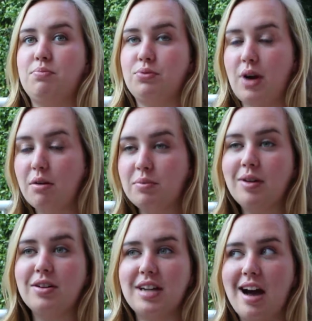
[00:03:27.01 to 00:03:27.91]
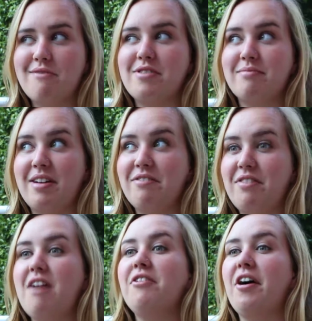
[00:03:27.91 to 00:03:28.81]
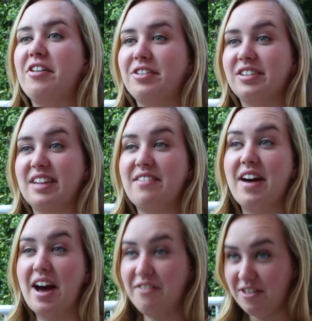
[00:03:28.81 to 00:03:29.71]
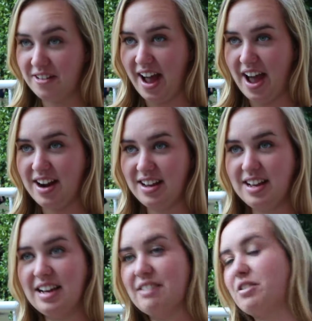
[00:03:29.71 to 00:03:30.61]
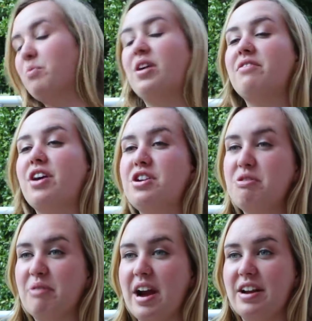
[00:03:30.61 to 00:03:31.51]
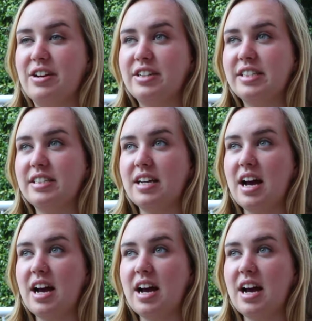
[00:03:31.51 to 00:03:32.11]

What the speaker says: probably going to have one of my favorite articles I've ever read from one of our new writers.